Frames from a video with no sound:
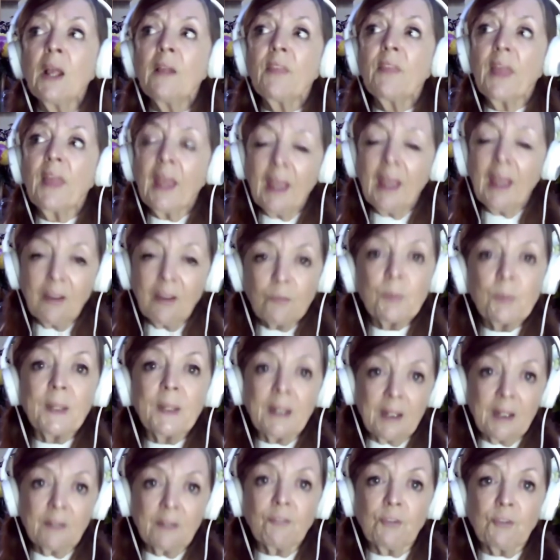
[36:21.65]
There have been
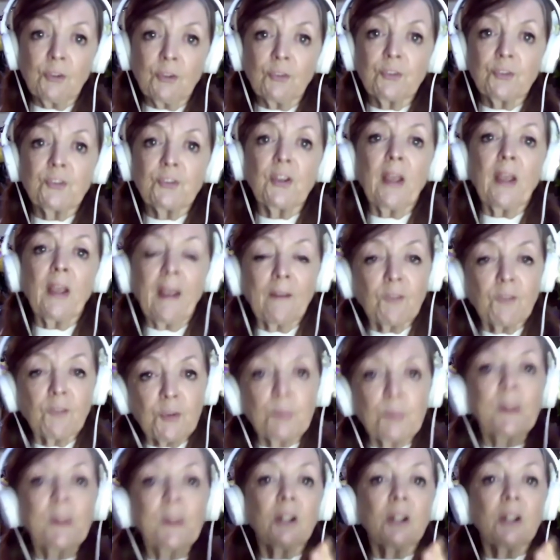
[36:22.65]
efforts to have
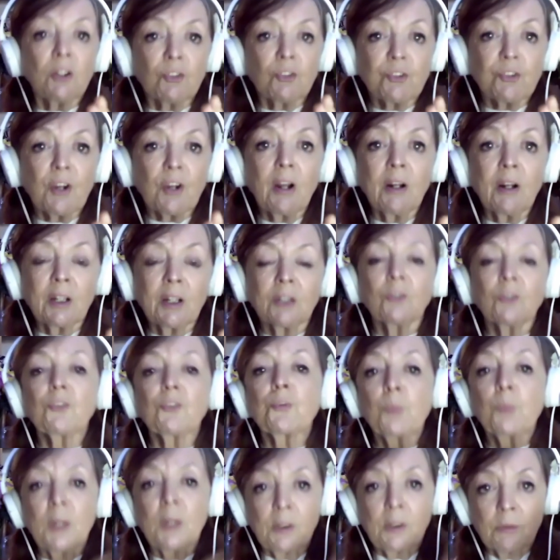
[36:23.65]
speedy
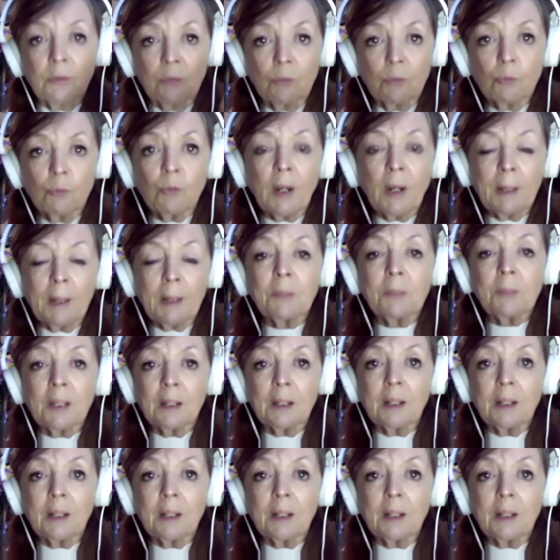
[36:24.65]
trials when rape